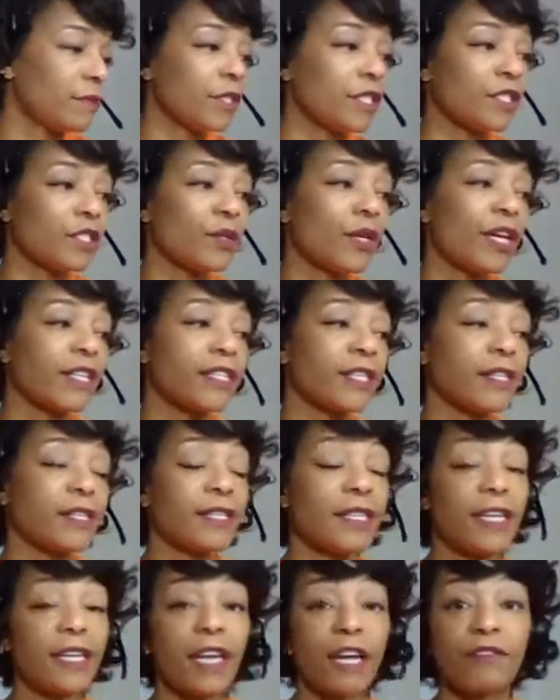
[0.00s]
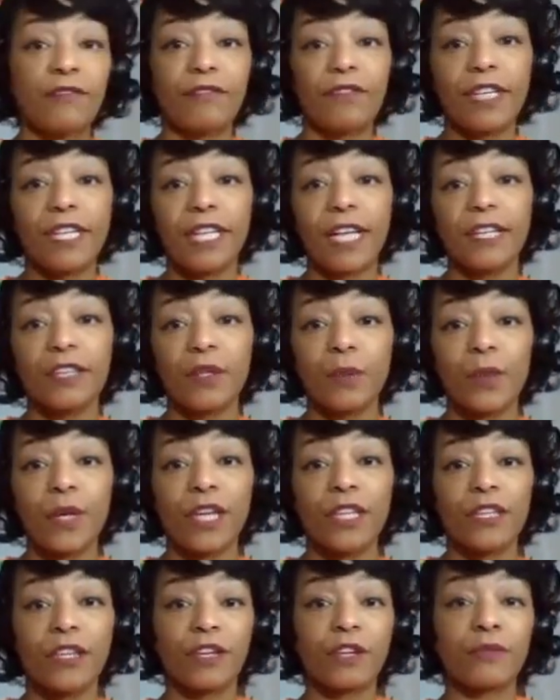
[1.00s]
So as I said, I really like the
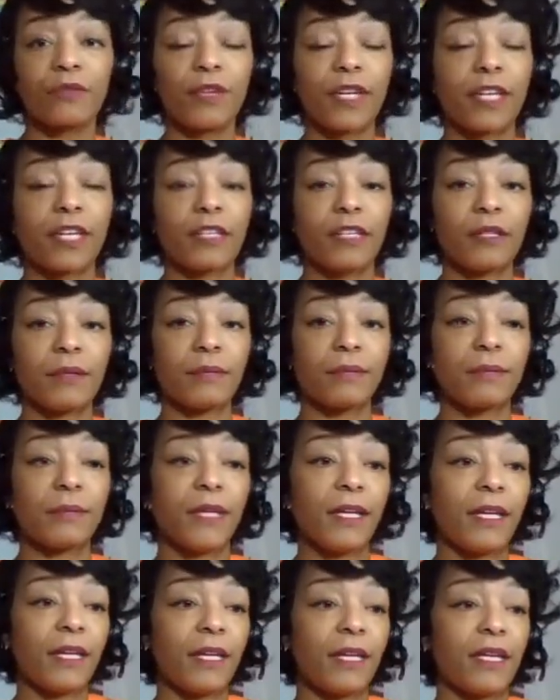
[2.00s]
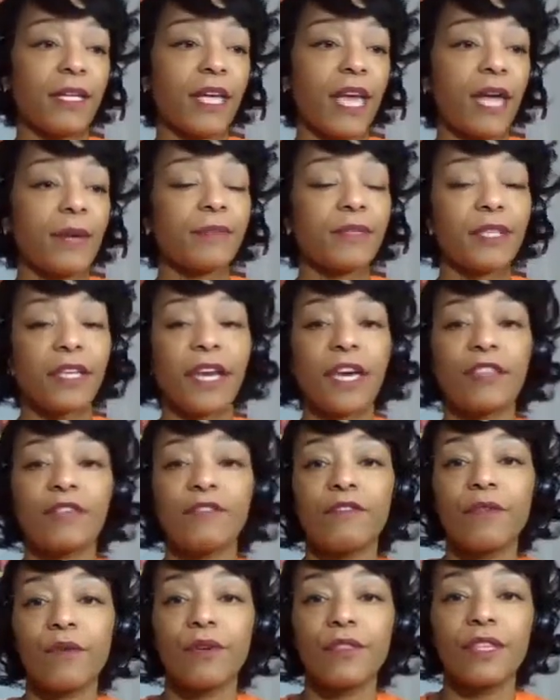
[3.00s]
way the curriculum came together
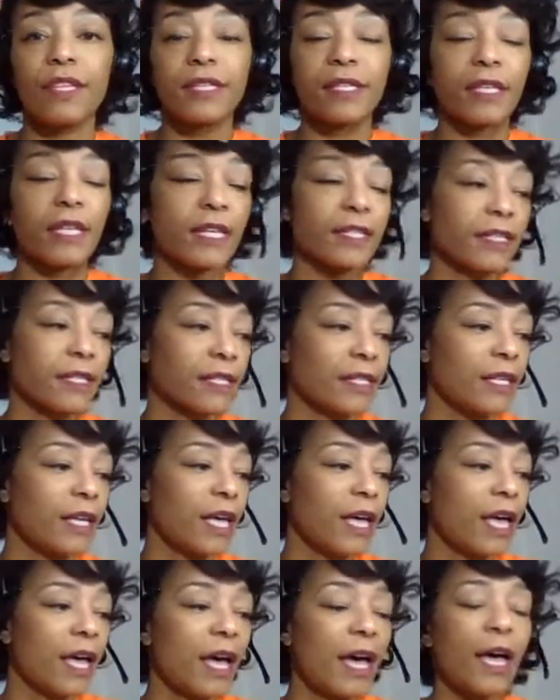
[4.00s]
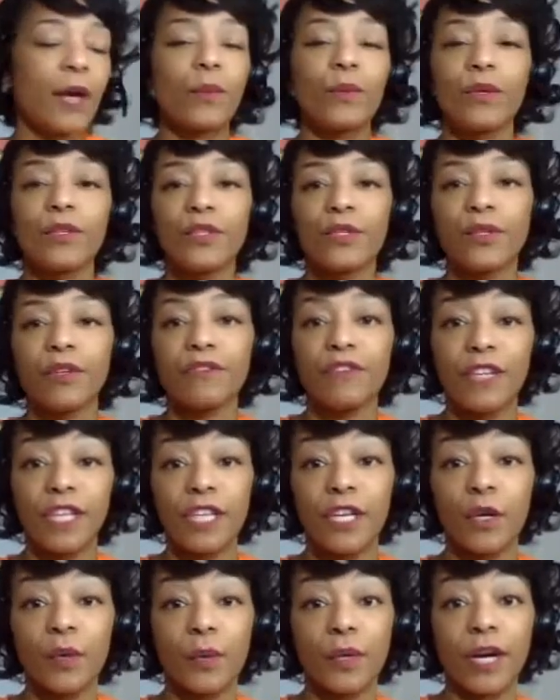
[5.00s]
for this lesson. I will do a
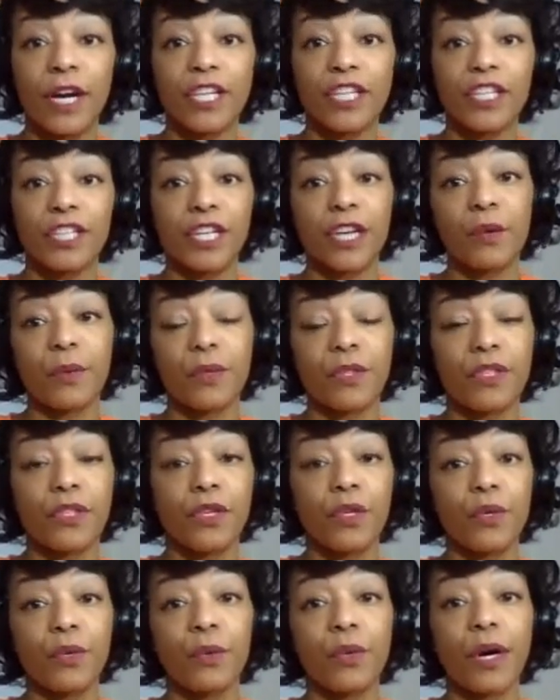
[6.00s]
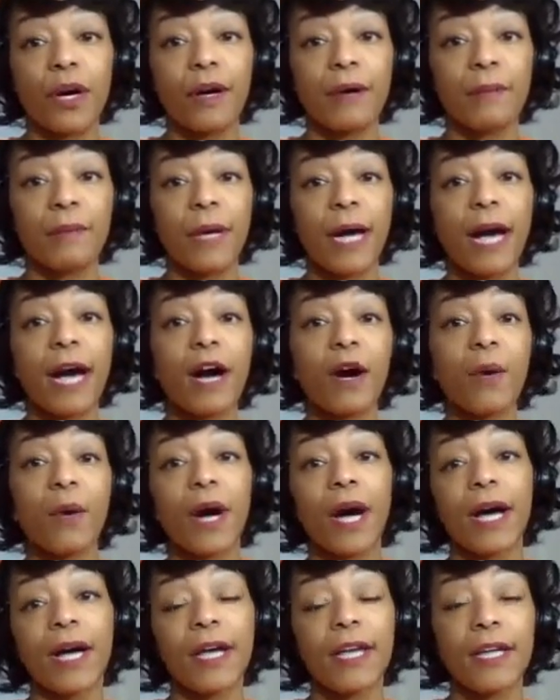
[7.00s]
video where I share with you how
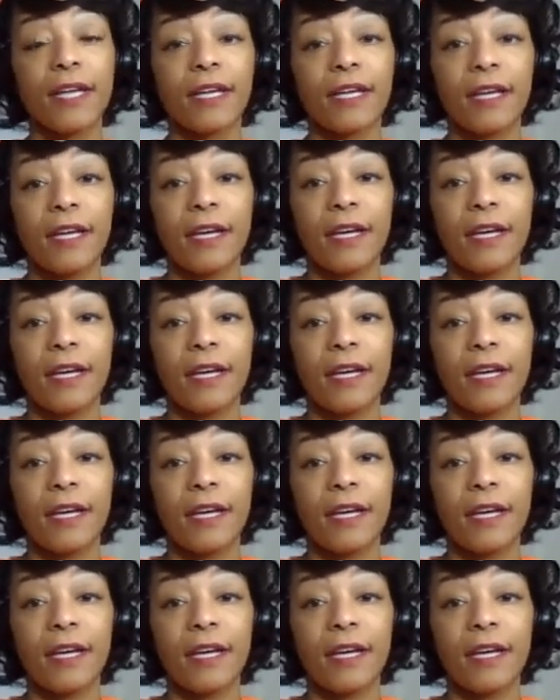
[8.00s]
I